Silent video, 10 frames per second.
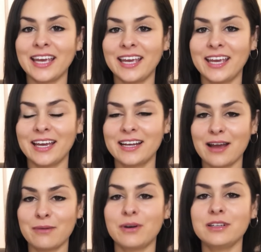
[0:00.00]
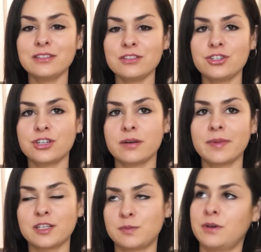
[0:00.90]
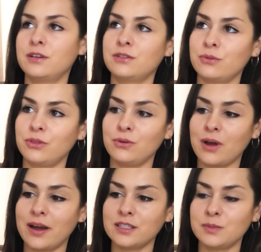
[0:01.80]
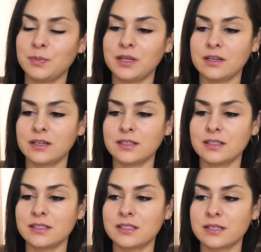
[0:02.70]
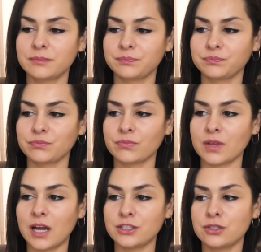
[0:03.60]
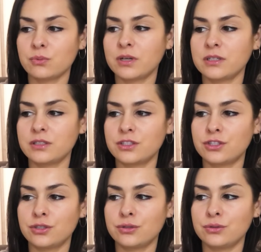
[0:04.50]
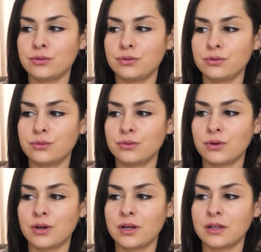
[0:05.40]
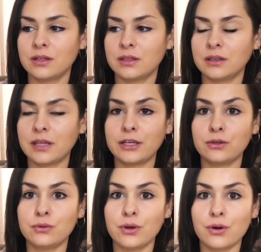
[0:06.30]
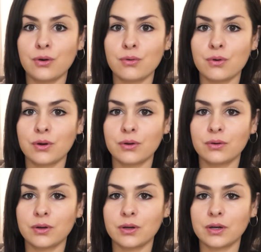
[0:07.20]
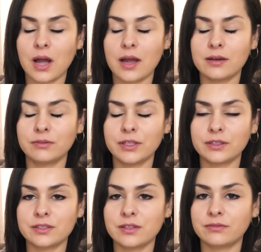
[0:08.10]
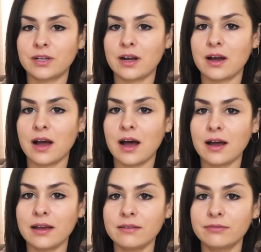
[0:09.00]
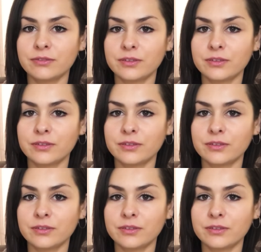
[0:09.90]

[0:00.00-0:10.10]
And I wanted to share my experience with you guys because I just wanted to let you know kind of like the stuff that I've